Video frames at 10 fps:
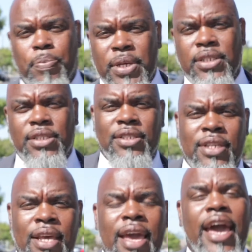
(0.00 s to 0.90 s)
businesses,
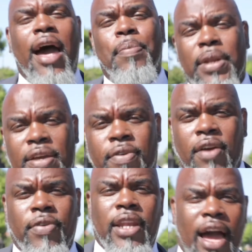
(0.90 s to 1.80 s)
and I believe
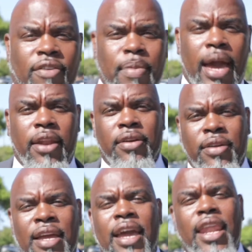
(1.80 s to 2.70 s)
every life matters,
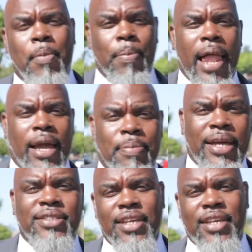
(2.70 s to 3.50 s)
and I'm a black man